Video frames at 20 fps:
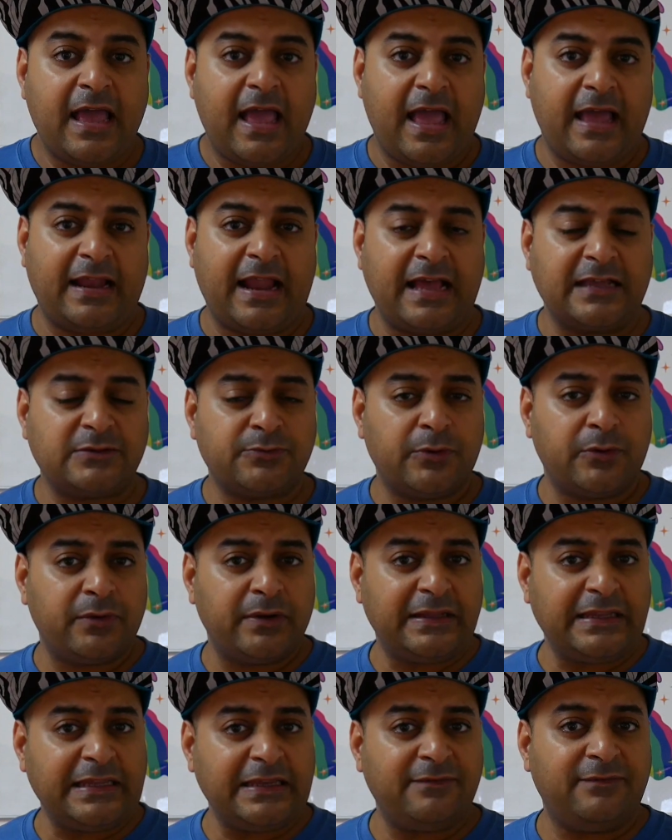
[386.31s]
and as we
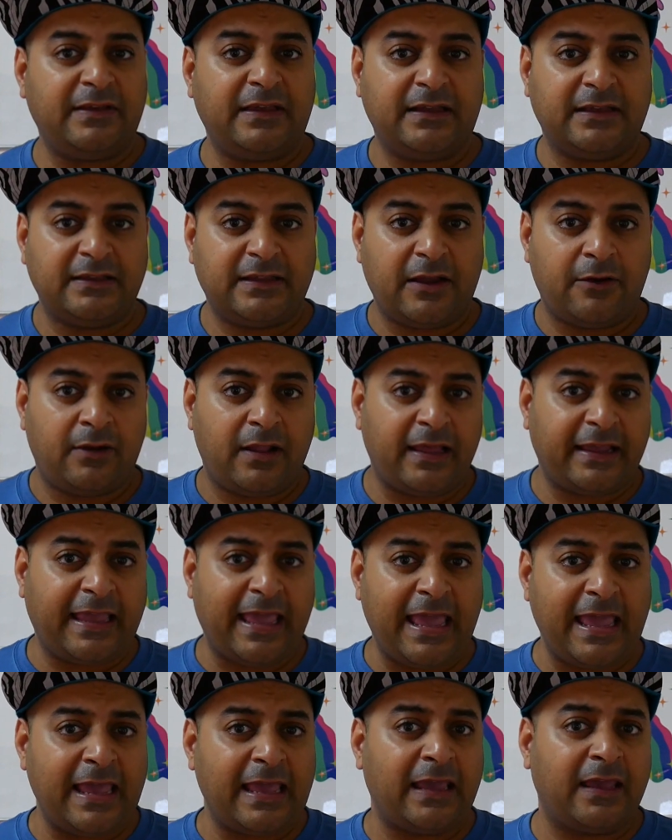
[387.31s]
were leaving they were like,
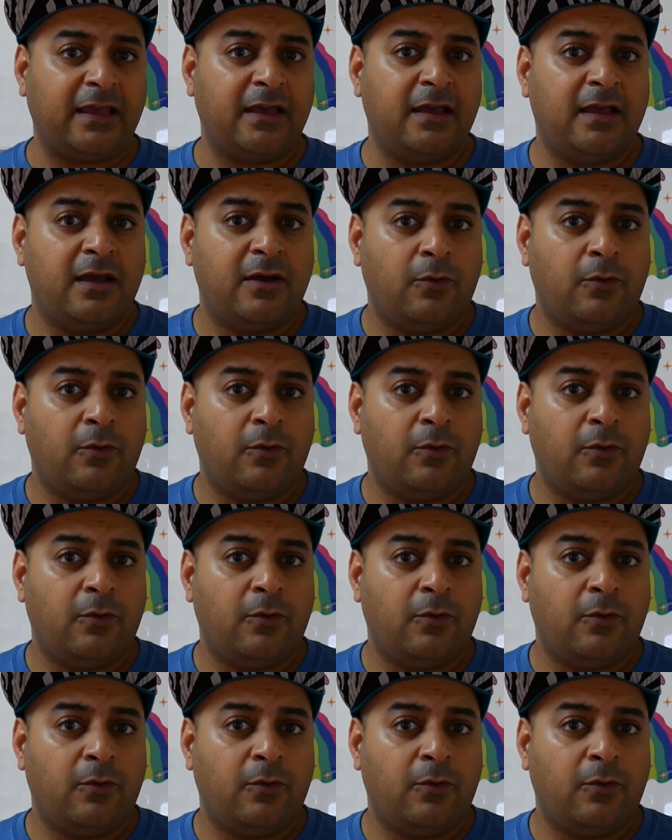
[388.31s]
hey,